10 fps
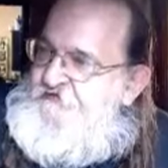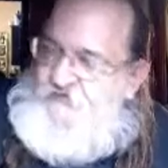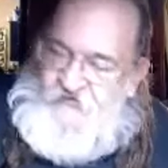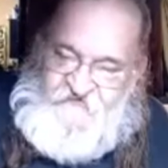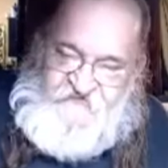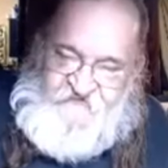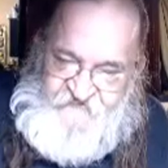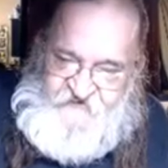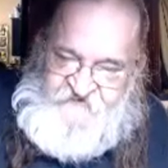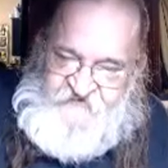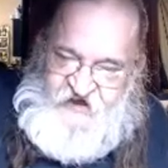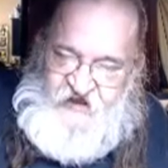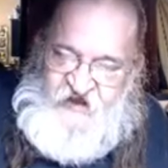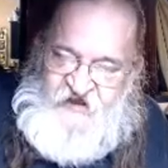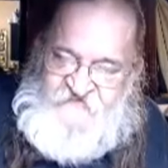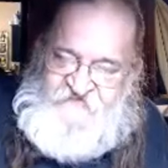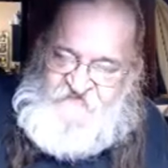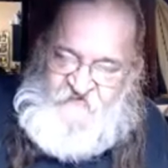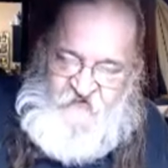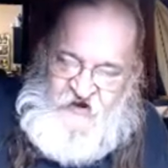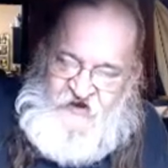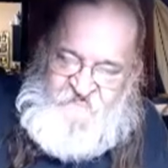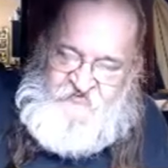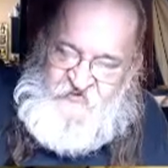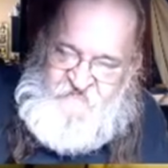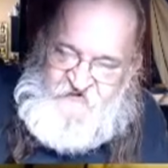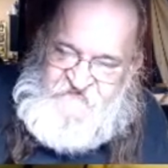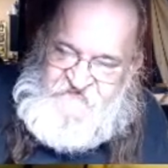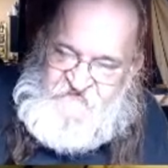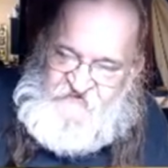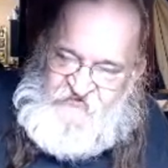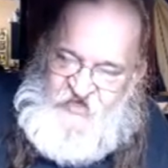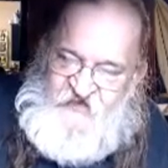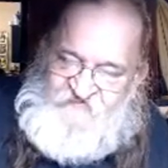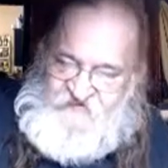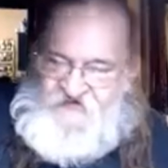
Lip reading: course the fish died, so I had pretty much just left